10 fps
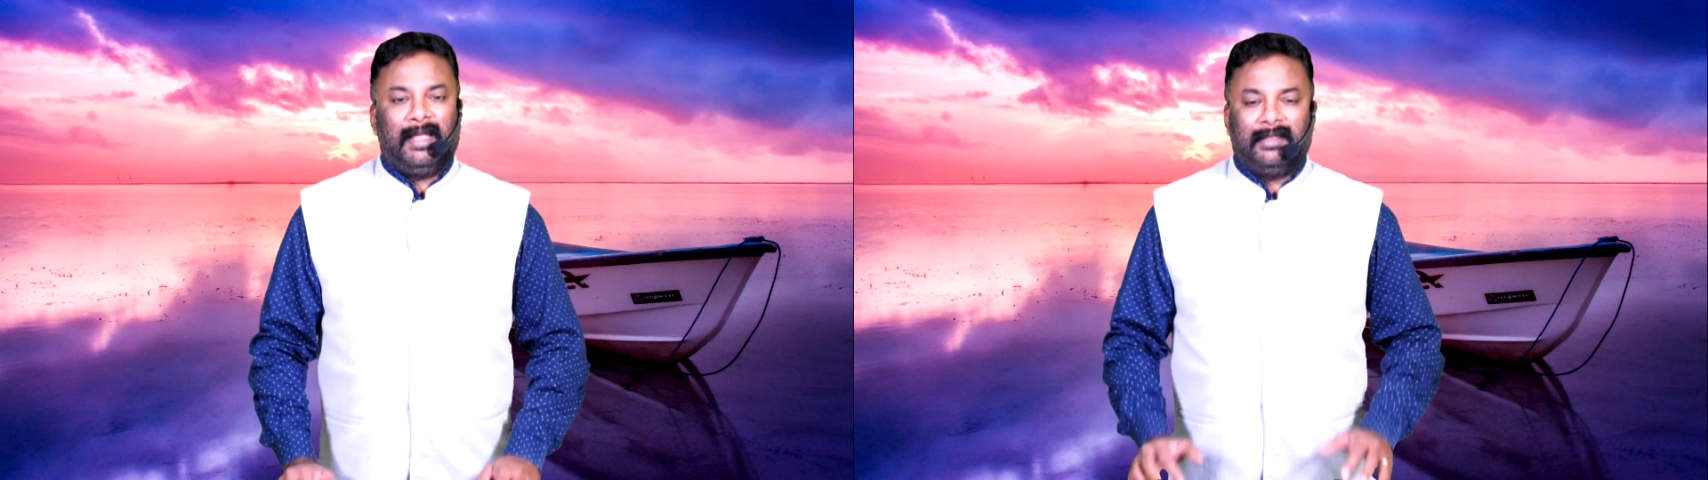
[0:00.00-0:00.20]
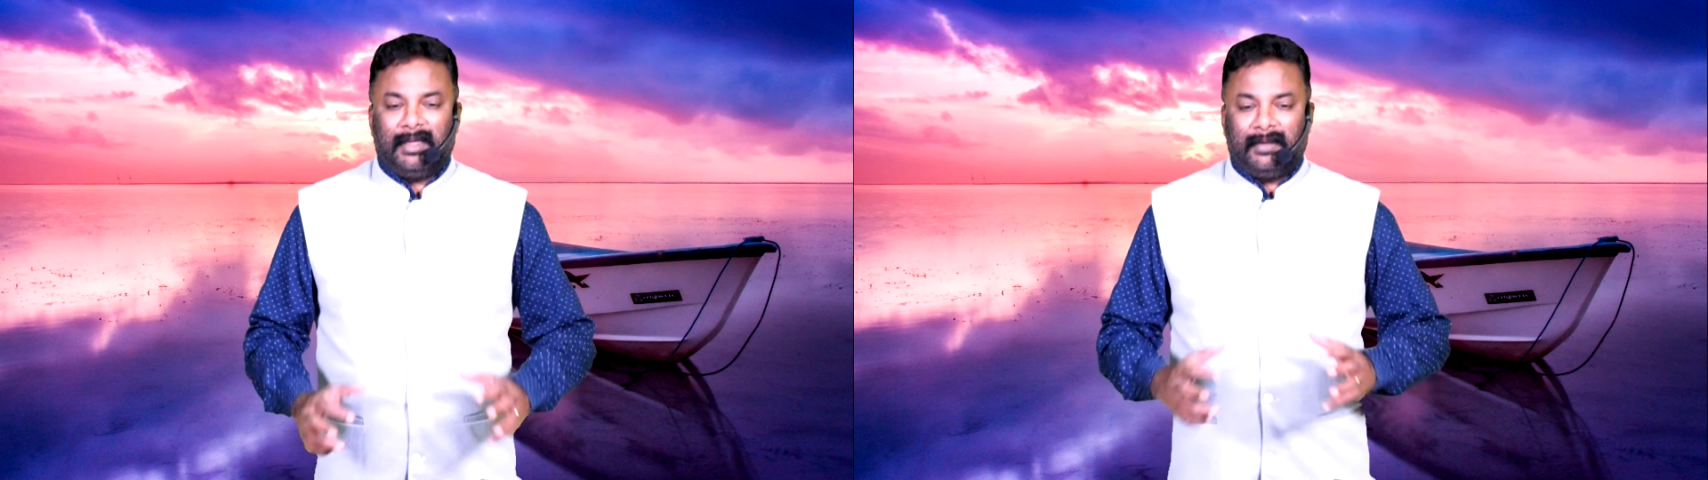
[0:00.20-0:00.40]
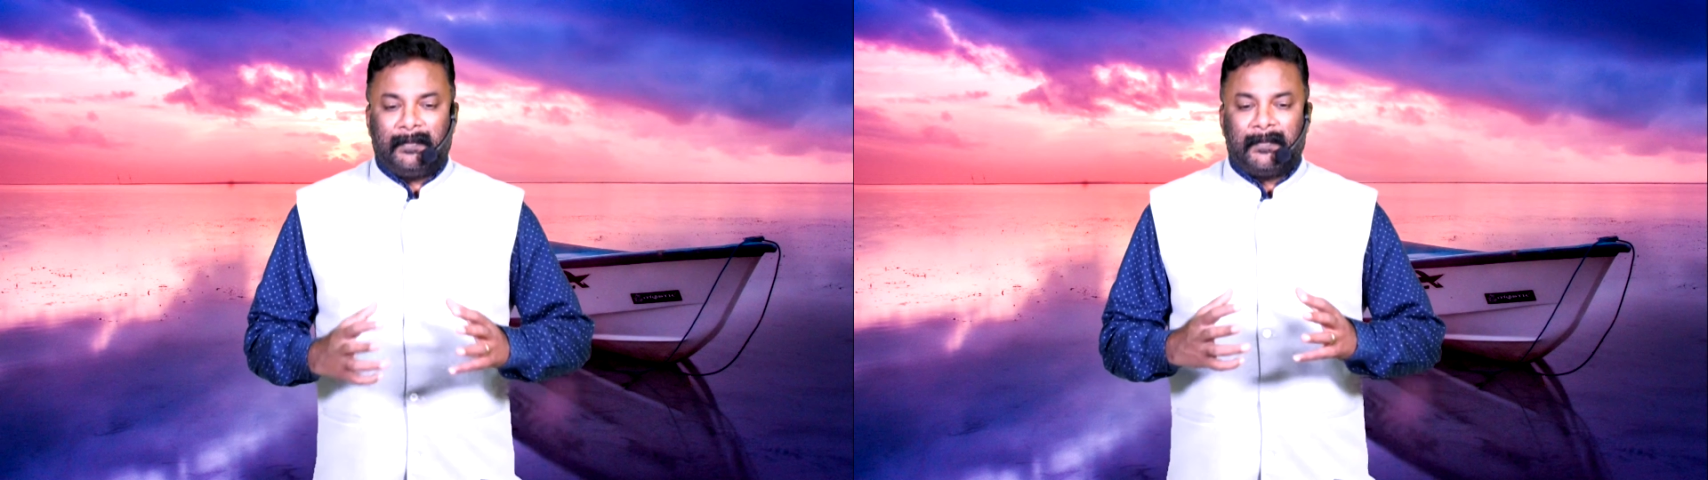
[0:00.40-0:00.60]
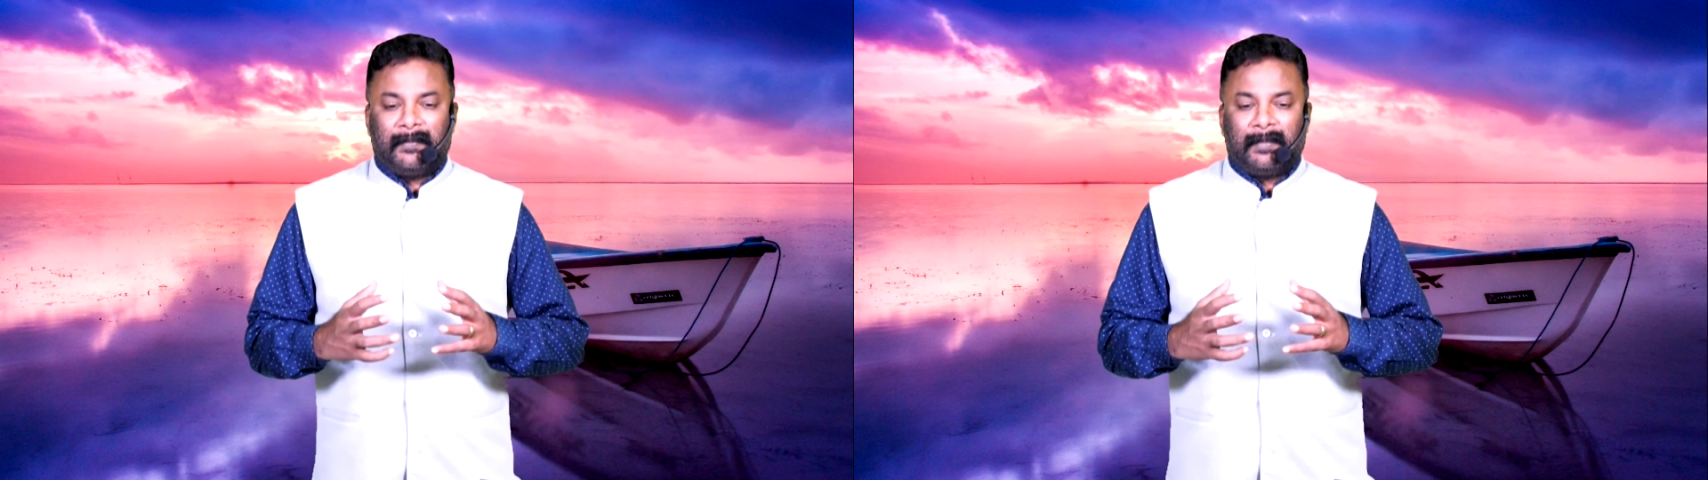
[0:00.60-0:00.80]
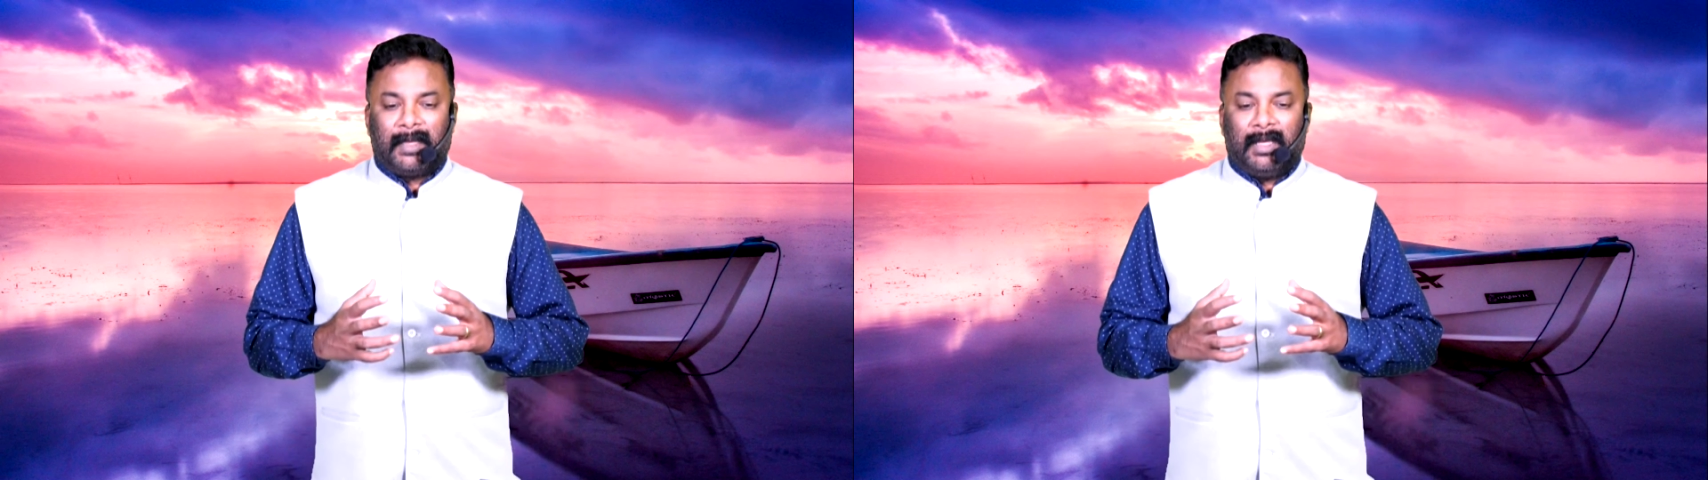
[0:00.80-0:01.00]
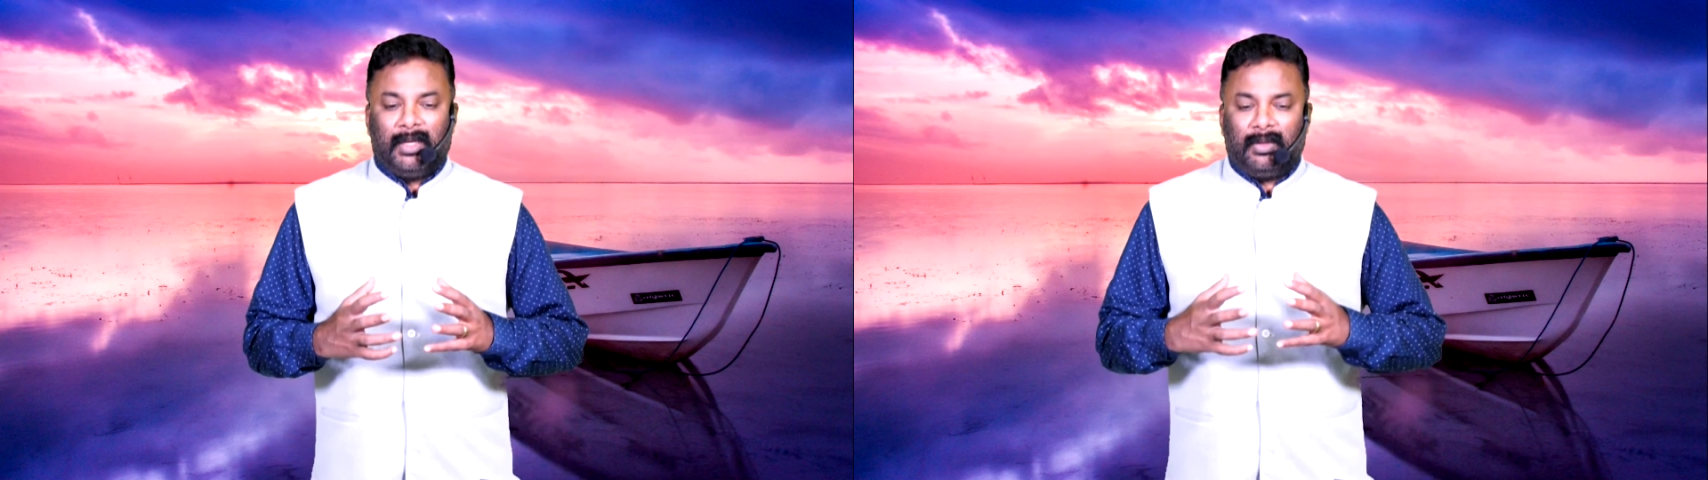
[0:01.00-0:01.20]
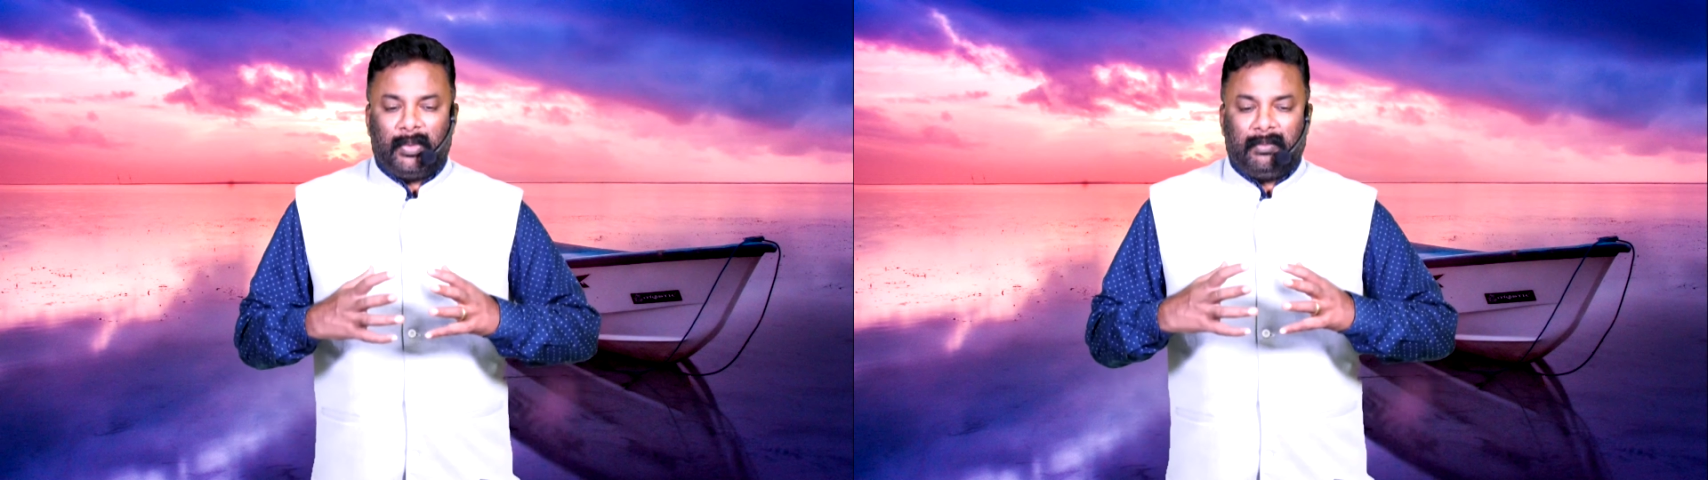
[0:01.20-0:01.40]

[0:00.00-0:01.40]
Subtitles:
And then, you know,